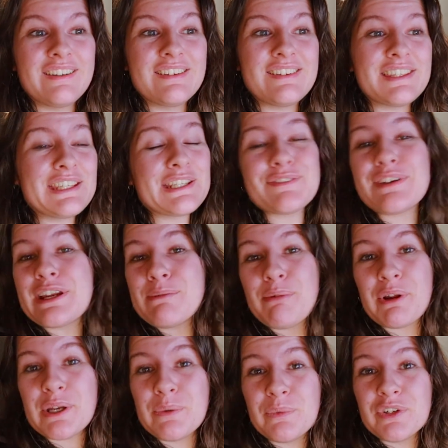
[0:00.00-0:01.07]
seeing if
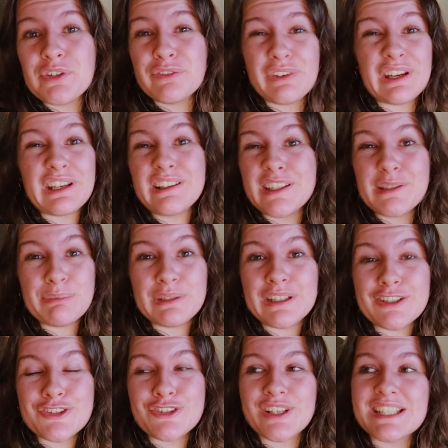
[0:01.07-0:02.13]
anybody would vaguely be
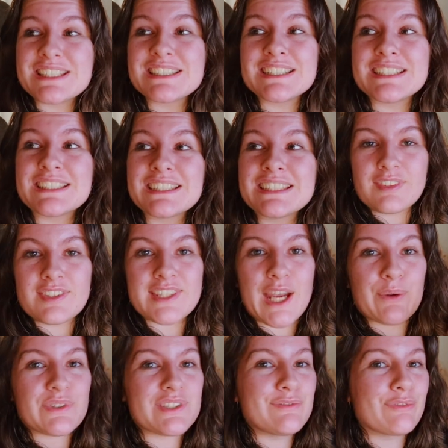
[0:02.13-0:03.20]
interested,
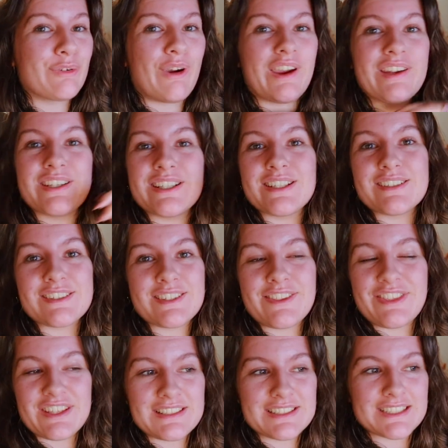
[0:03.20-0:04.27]
scouting for ideas,
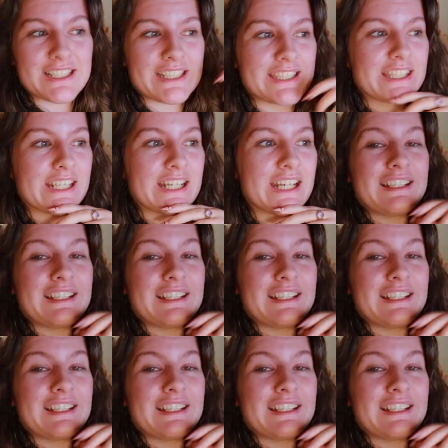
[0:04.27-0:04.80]
things like that.